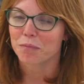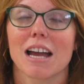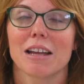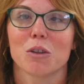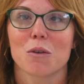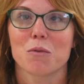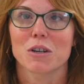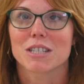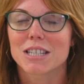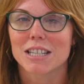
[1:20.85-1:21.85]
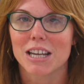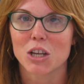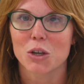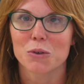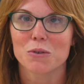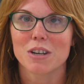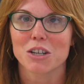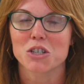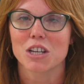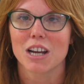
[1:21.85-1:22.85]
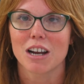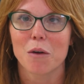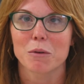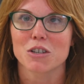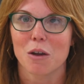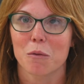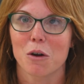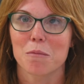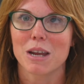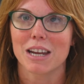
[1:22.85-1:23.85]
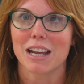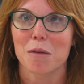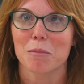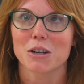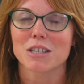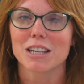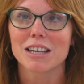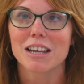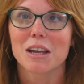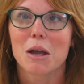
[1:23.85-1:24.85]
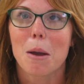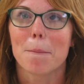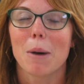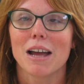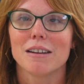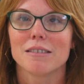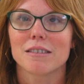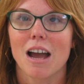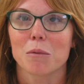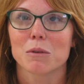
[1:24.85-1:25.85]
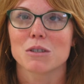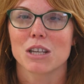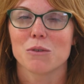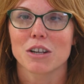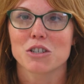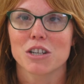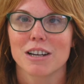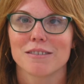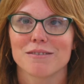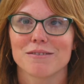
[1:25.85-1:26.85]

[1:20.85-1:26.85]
I look forward to seeing you next year. I wish that we were meeting in person, but I will see you next year.